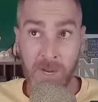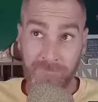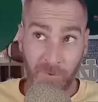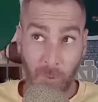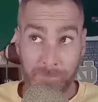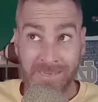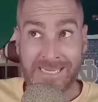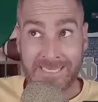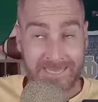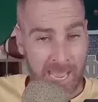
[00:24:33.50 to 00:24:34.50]
For
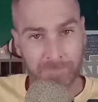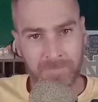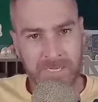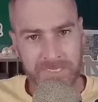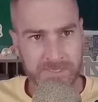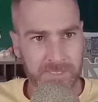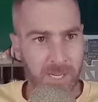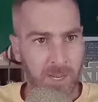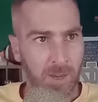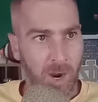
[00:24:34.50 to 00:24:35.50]
me, that means
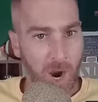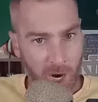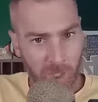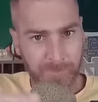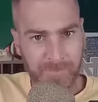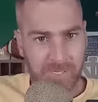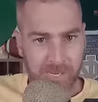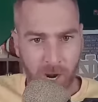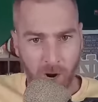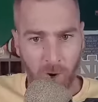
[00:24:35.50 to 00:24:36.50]

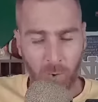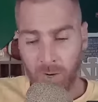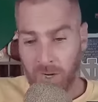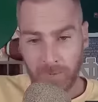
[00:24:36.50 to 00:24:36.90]
RPO,